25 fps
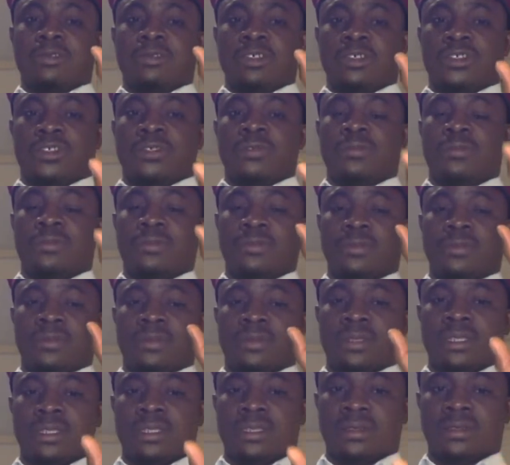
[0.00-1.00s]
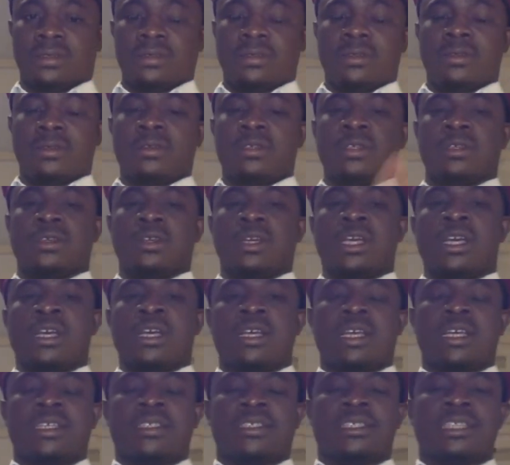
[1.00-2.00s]
was
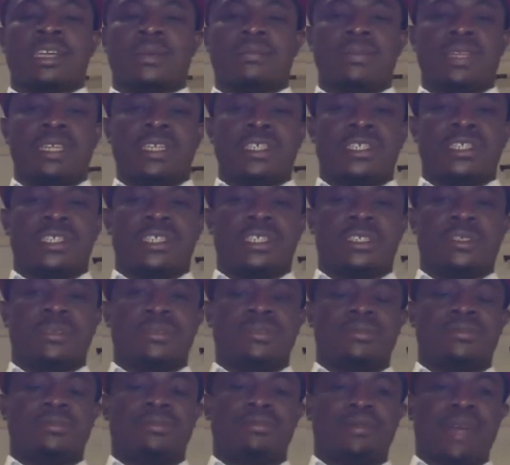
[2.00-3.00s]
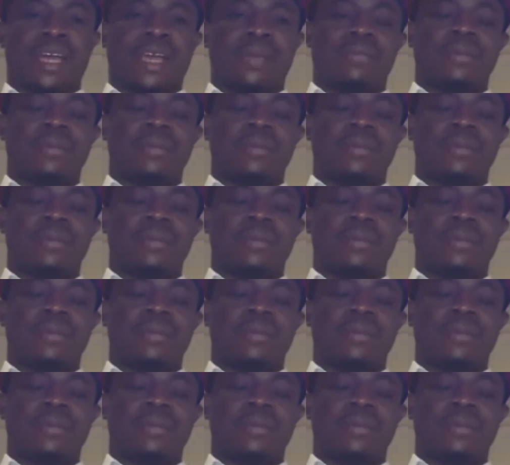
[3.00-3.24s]
established by